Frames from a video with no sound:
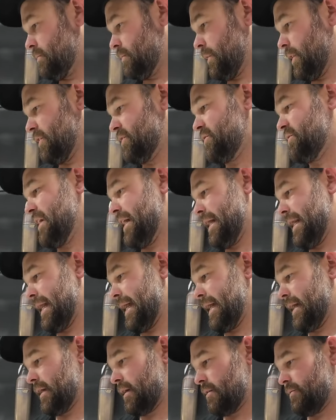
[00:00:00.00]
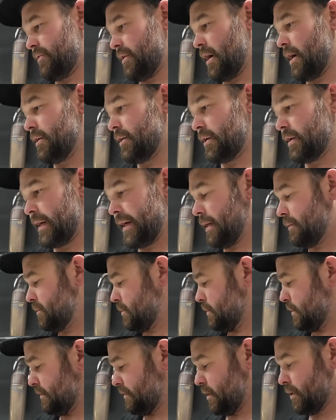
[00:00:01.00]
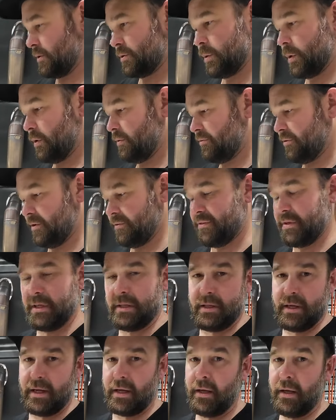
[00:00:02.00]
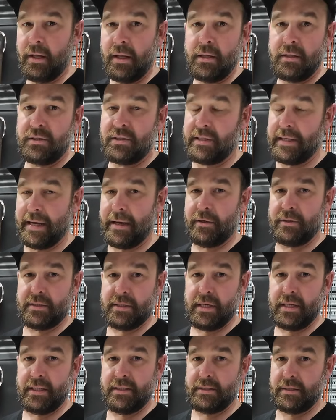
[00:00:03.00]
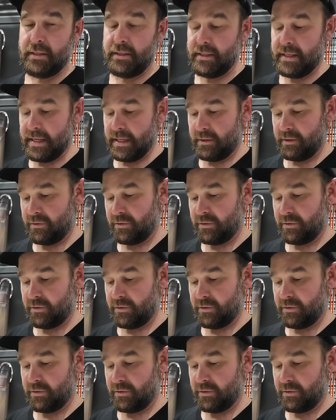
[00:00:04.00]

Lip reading: it's 10 hec for 100 grams, but we've got 1250 in there. Sours it easily down to